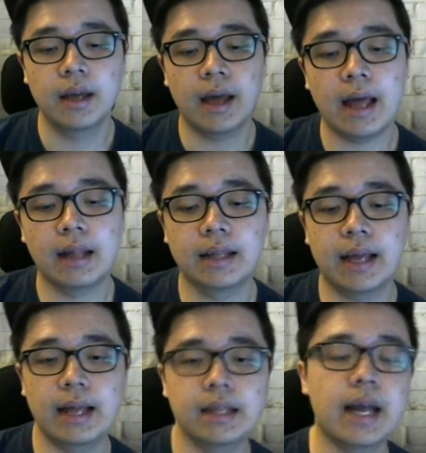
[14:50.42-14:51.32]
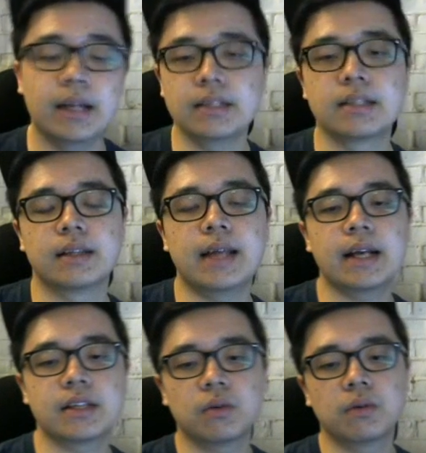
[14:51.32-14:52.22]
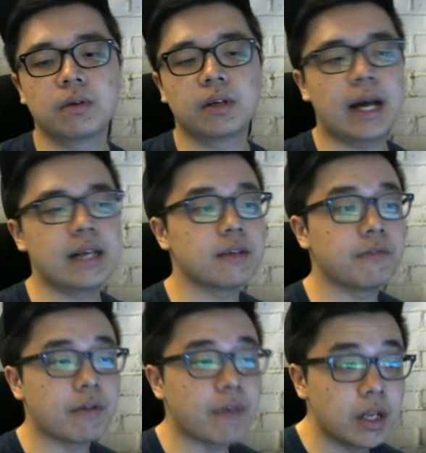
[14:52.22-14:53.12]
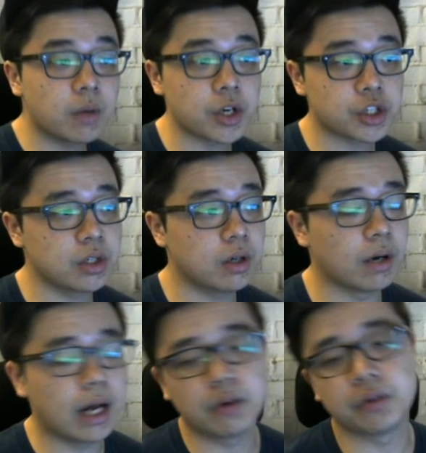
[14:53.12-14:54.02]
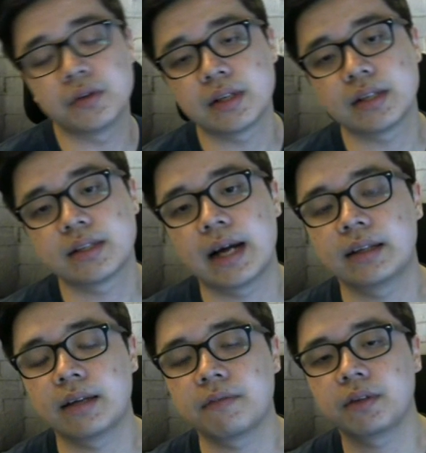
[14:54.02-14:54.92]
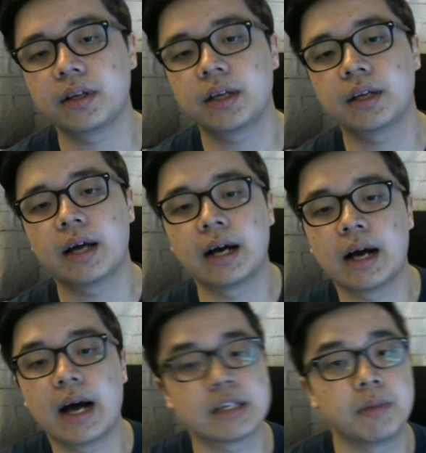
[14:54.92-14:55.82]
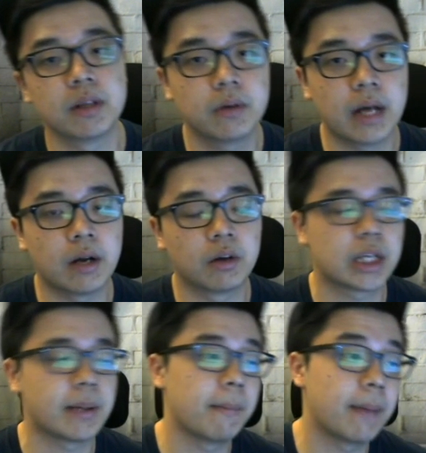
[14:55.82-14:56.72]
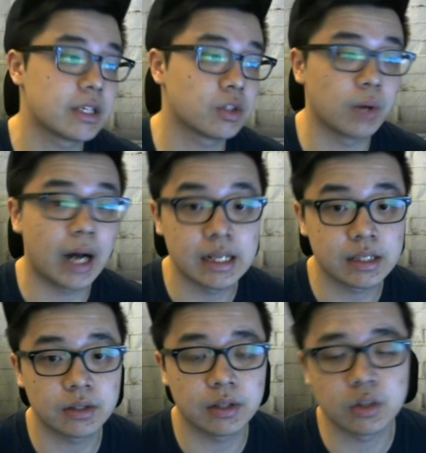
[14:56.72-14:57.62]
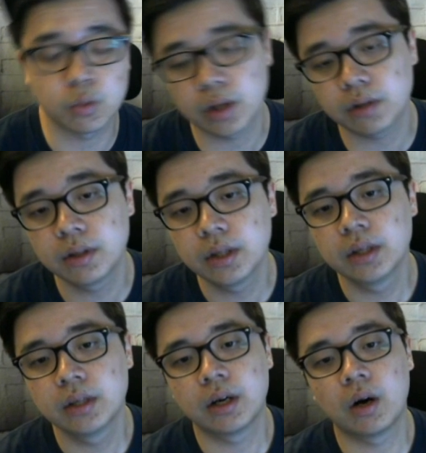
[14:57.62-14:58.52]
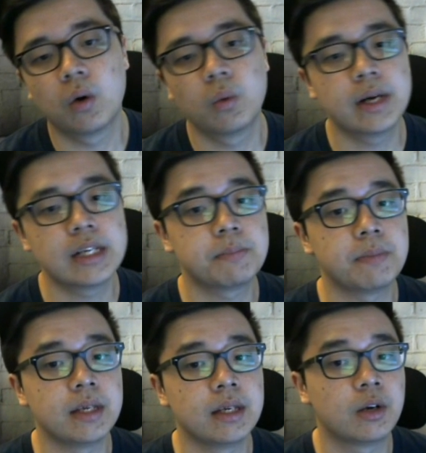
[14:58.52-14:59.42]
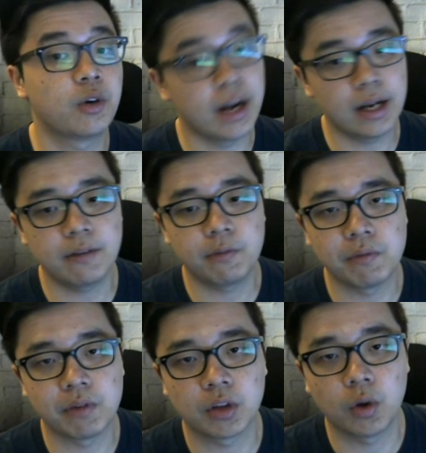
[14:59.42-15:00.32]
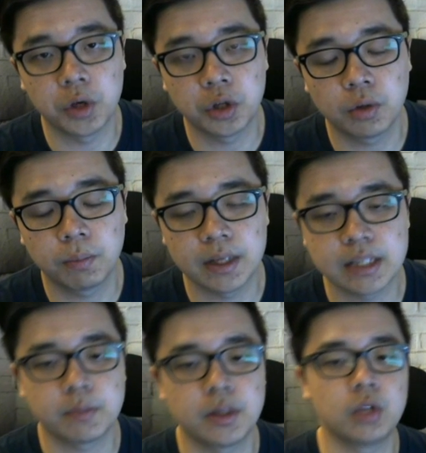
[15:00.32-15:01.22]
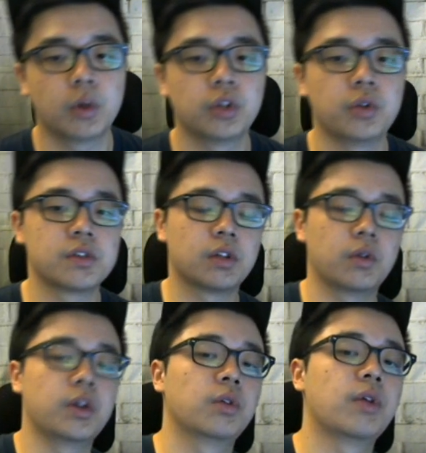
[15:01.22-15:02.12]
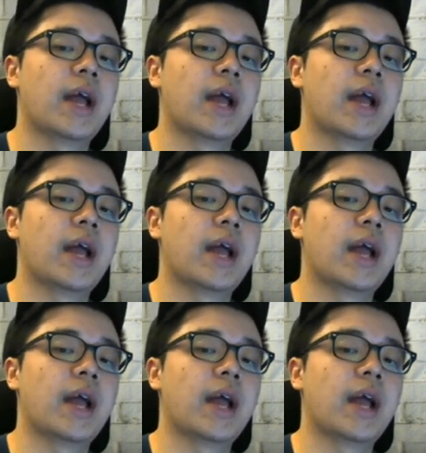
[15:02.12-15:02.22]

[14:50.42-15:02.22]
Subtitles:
And then yeah, this is the deck. So guys, if you have any question on how to use this deck, definitely ask below and I'll try my best to answer as well. Always be creative with the tornado placement. You want to use the tornado to